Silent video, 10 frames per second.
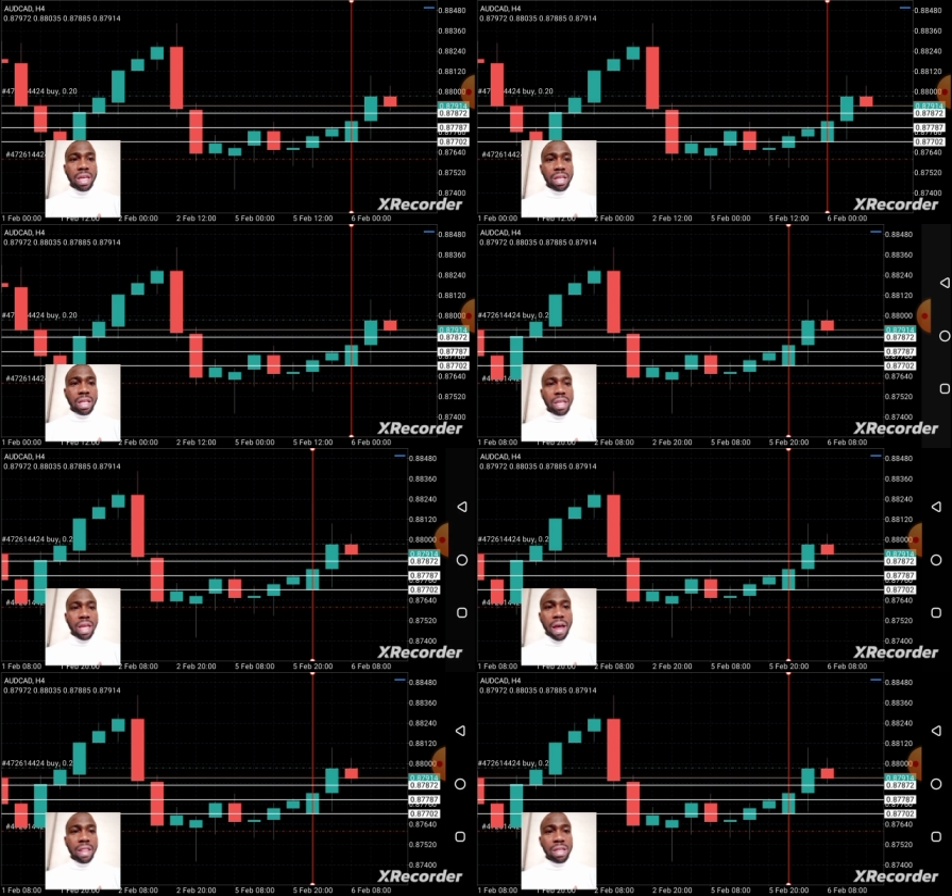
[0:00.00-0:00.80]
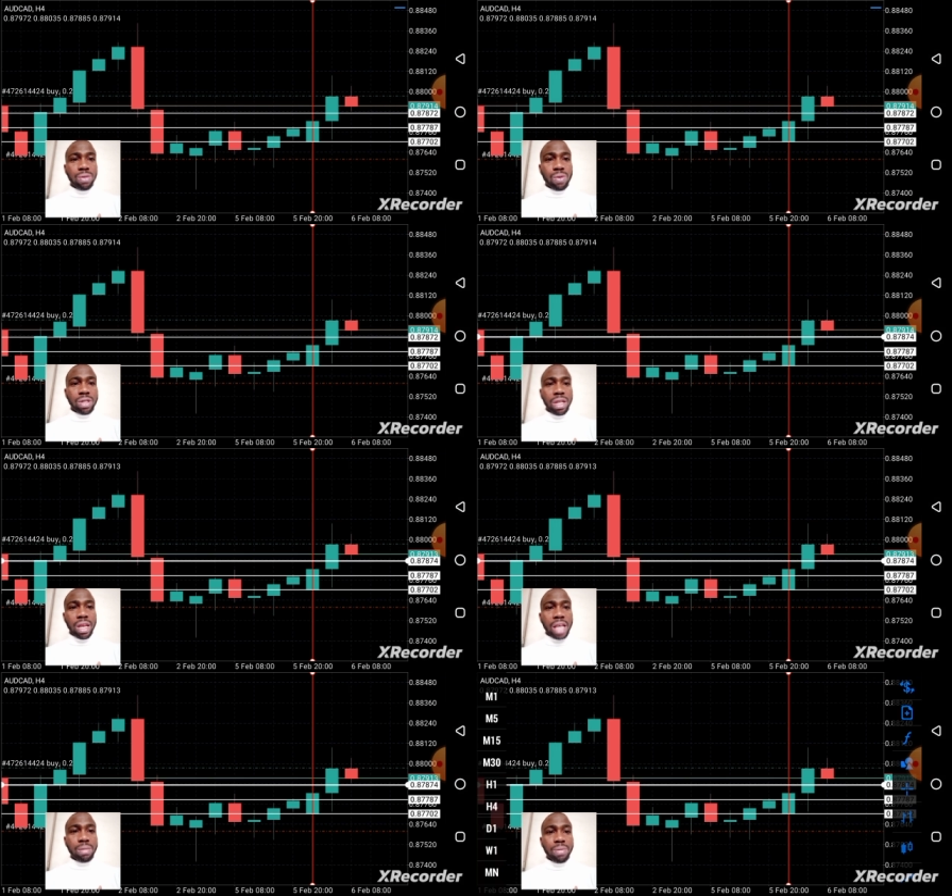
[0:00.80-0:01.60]
Yeah, this was the
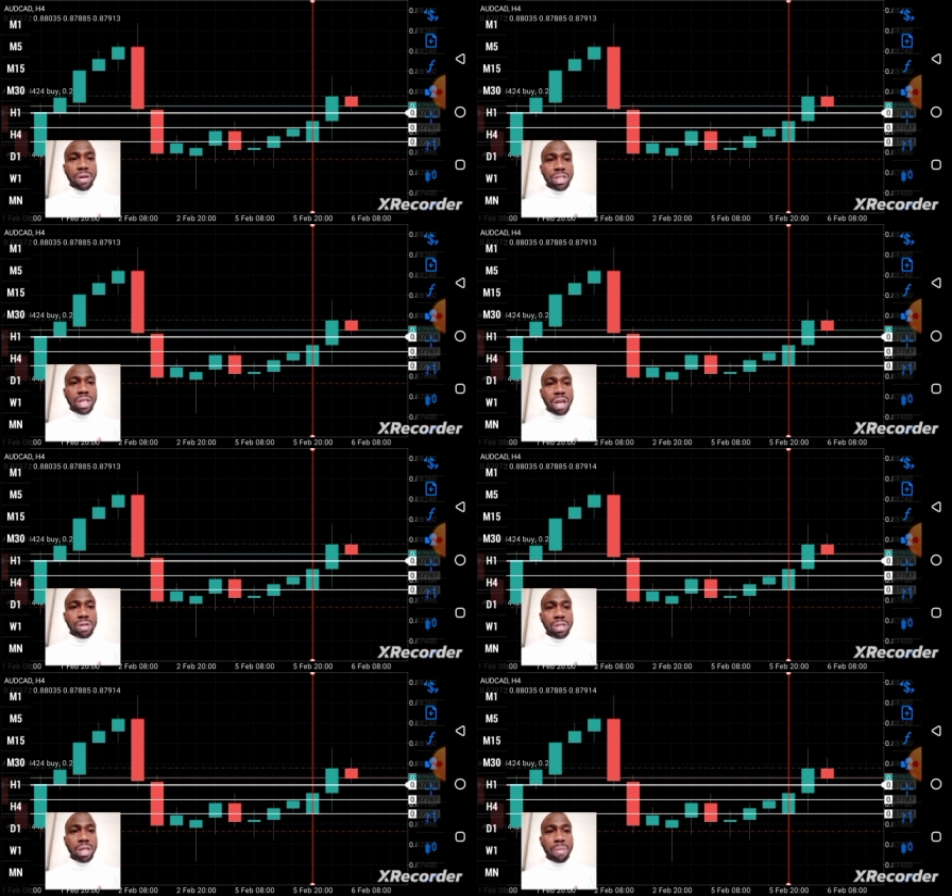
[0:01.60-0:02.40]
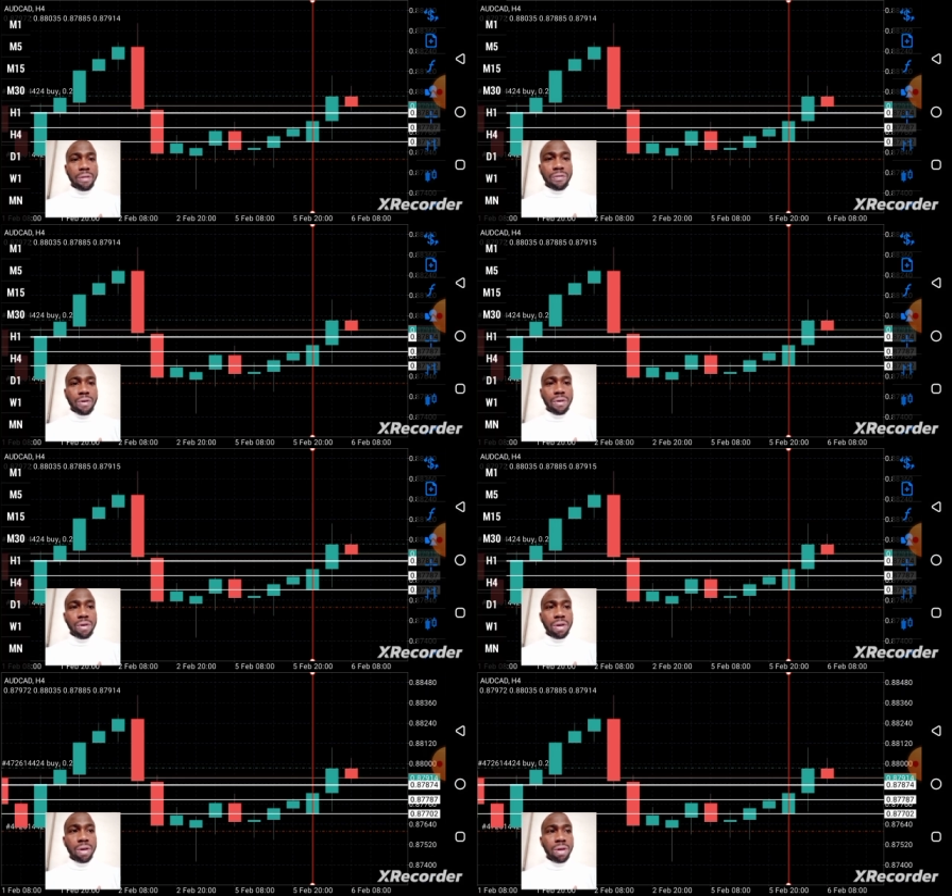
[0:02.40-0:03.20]
last bearish candlestick before
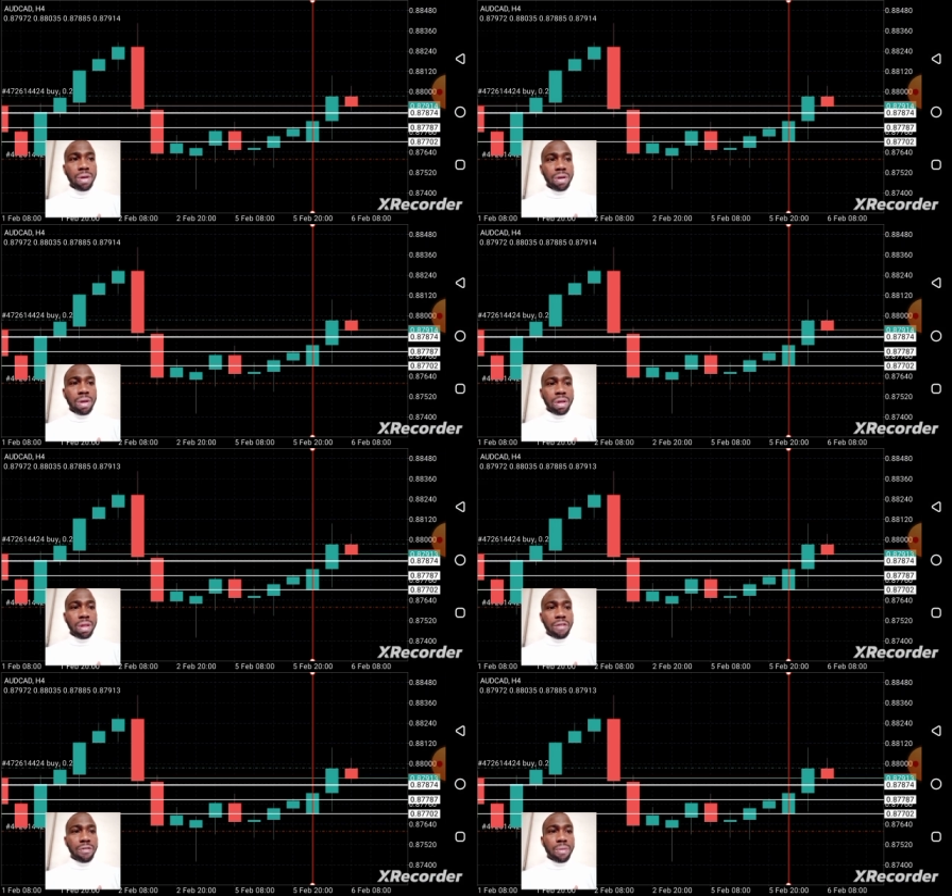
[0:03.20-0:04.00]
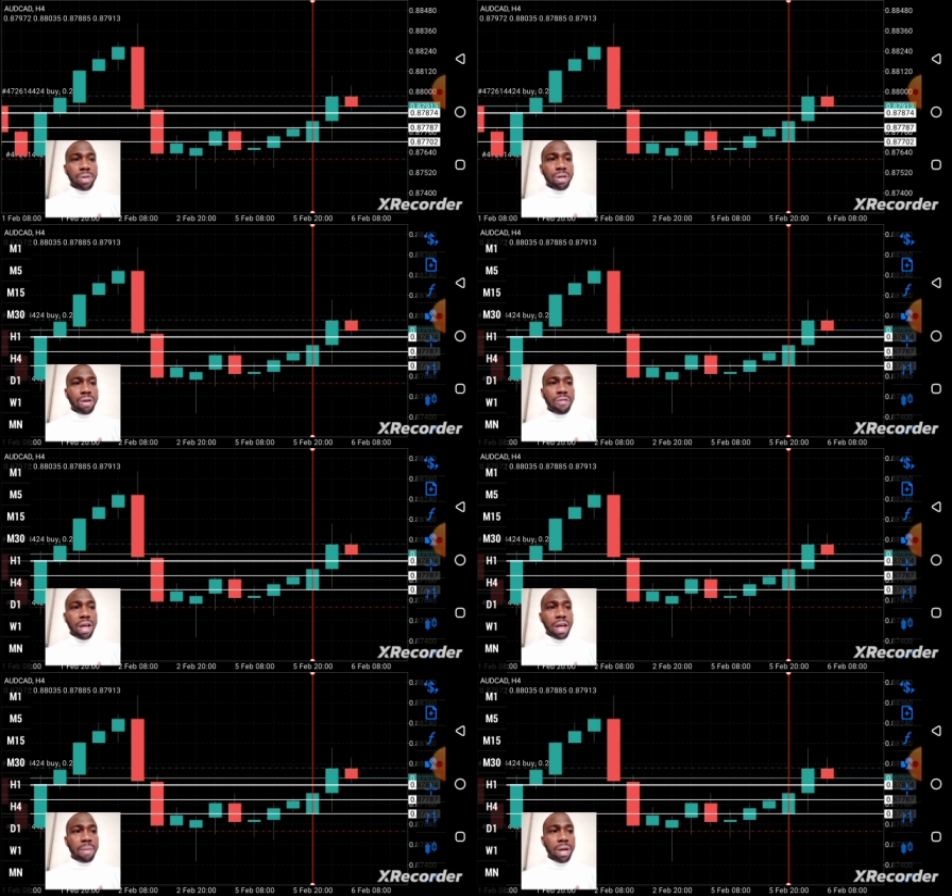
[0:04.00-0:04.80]
the formation of that hammer.